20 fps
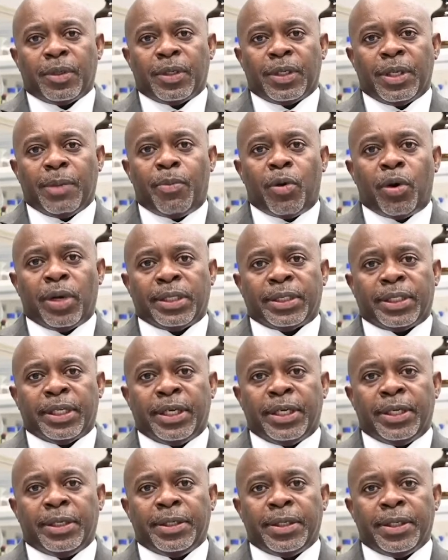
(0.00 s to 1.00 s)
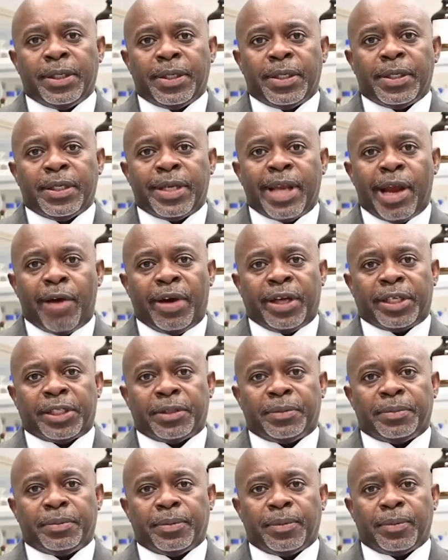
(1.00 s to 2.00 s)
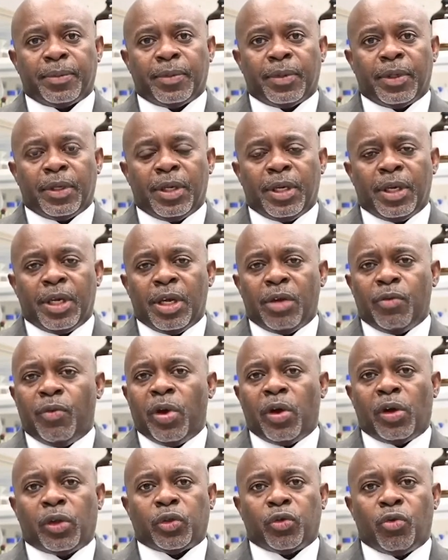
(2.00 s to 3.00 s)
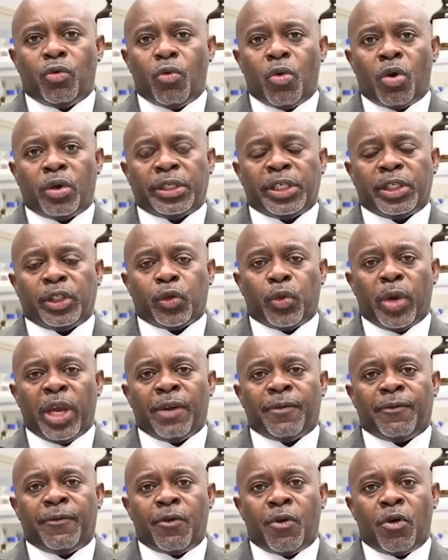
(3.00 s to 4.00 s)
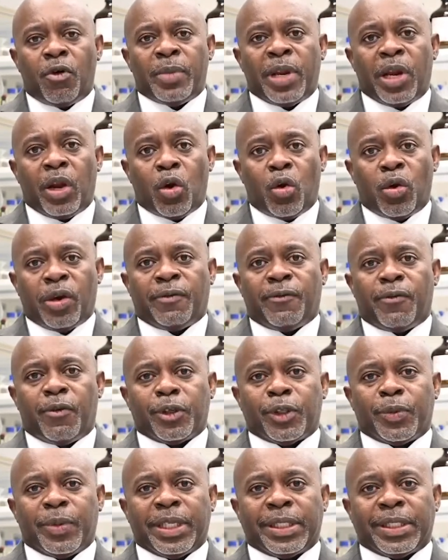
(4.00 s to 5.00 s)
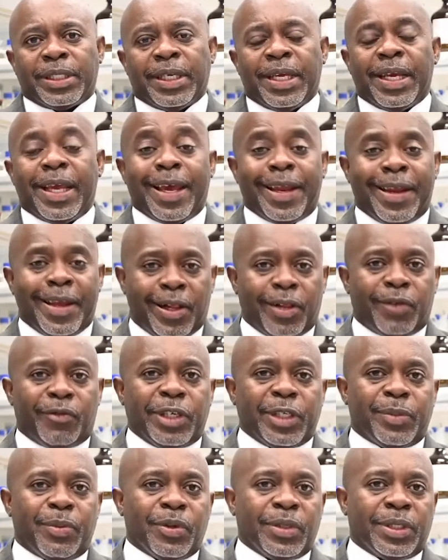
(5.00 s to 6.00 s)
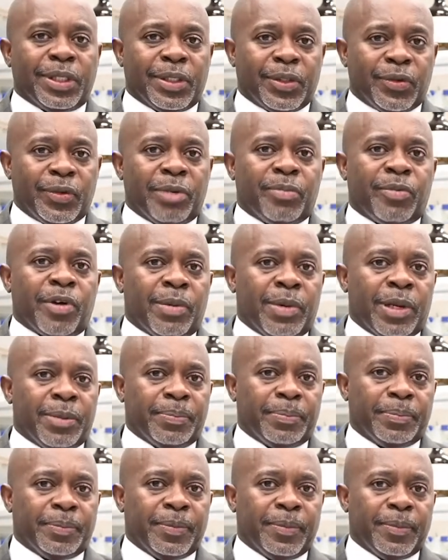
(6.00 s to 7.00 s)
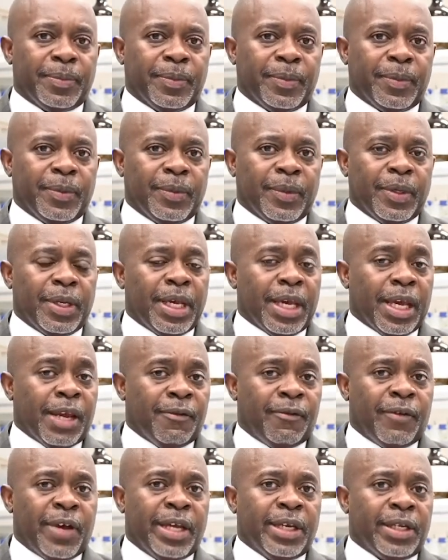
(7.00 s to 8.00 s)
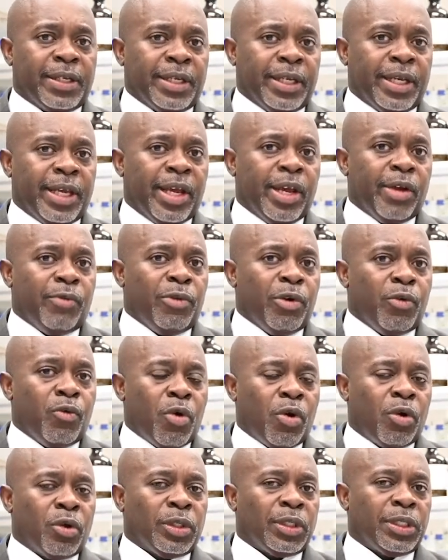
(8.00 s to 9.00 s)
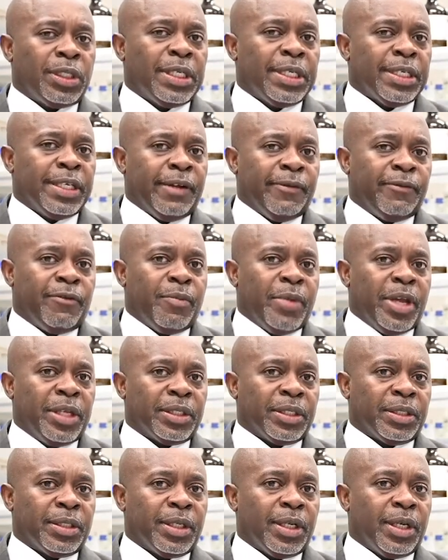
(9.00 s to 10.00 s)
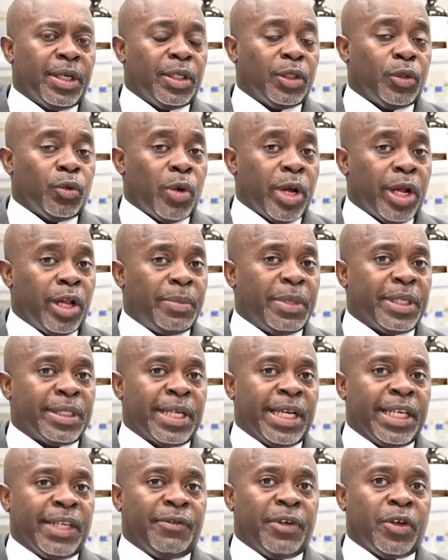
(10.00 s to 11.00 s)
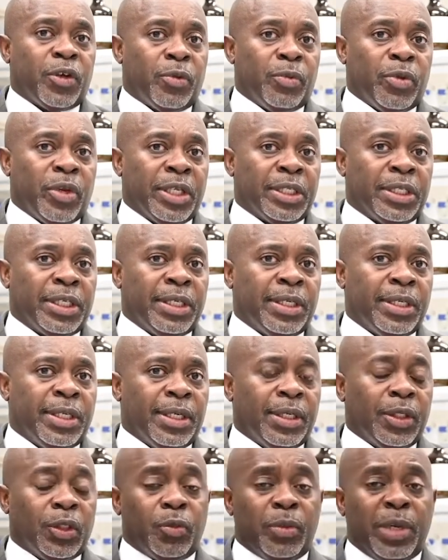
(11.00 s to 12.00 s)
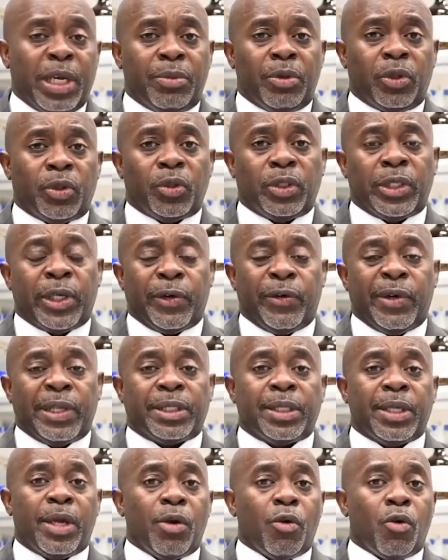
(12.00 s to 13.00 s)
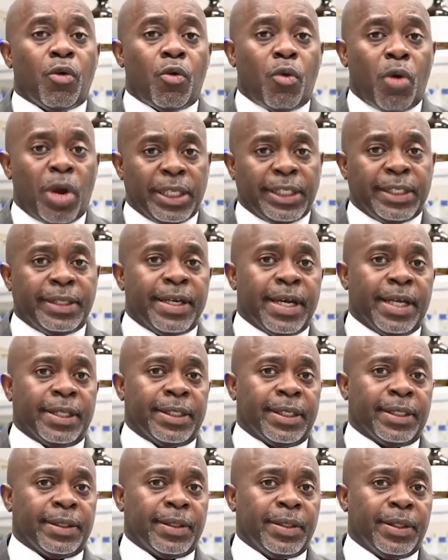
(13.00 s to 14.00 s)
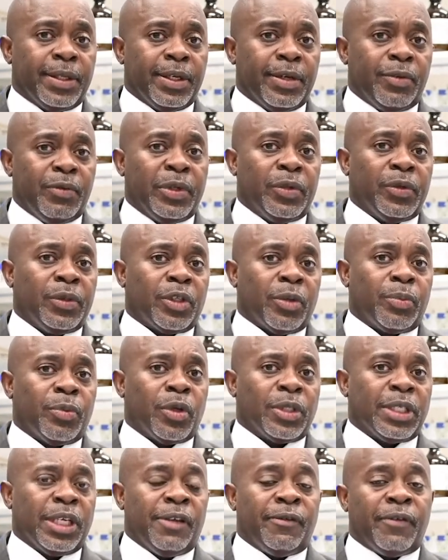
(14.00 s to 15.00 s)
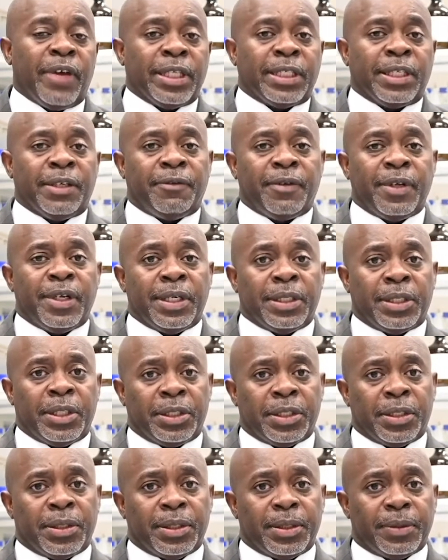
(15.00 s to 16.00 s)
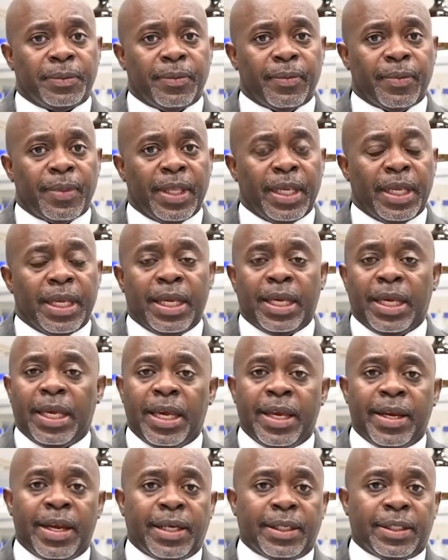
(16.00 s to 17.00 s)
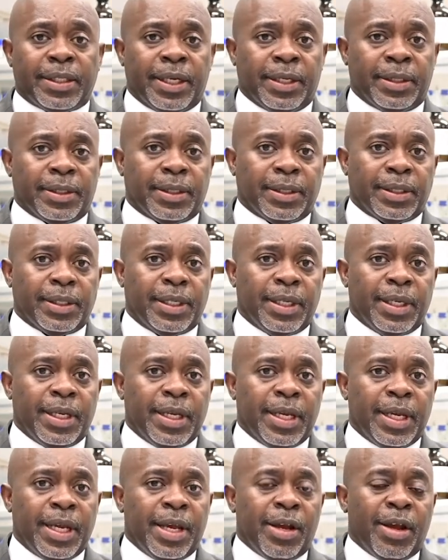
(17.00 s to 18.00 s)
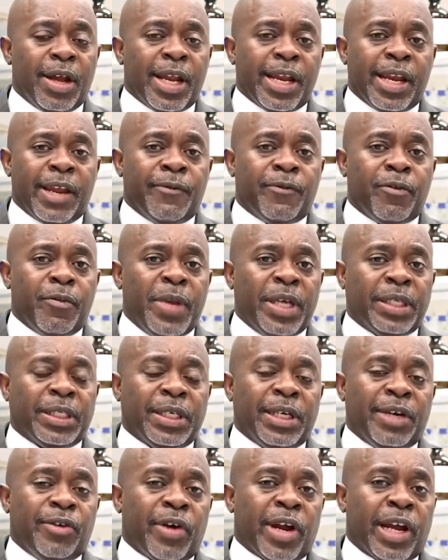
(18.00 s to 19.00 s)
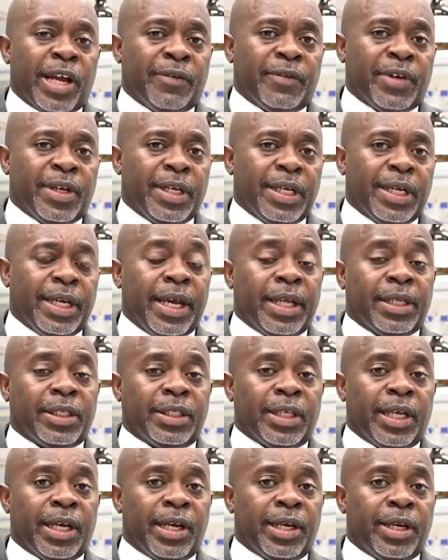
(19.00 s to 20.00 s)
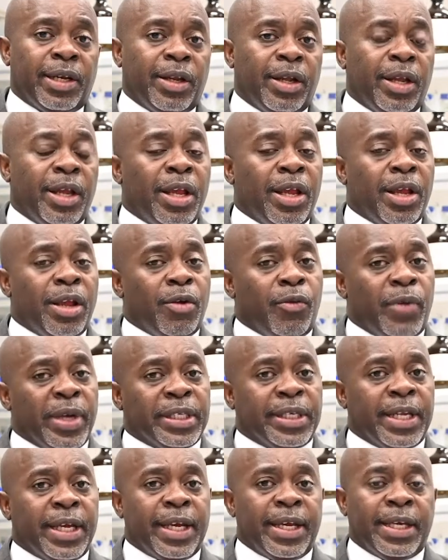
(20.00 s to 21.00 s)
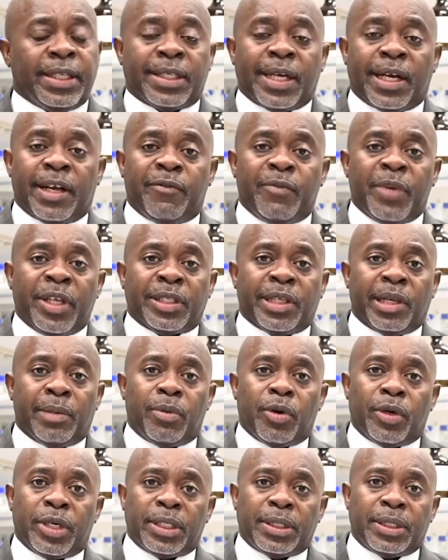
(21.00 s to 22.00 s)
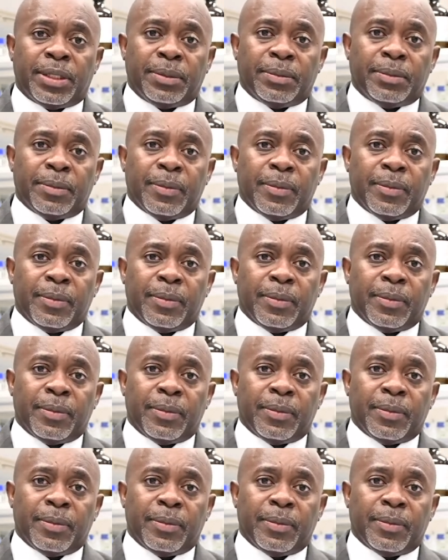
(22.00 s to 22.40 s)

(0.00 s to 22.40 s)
the policy direction. We also want it to inform the law enforcement and health responses to the problem. And finally, we want the information to help the scientific community to be able to generate quality data which will support effective decisions. In that sense, the information derived gets shared with the intergovernmental bodies,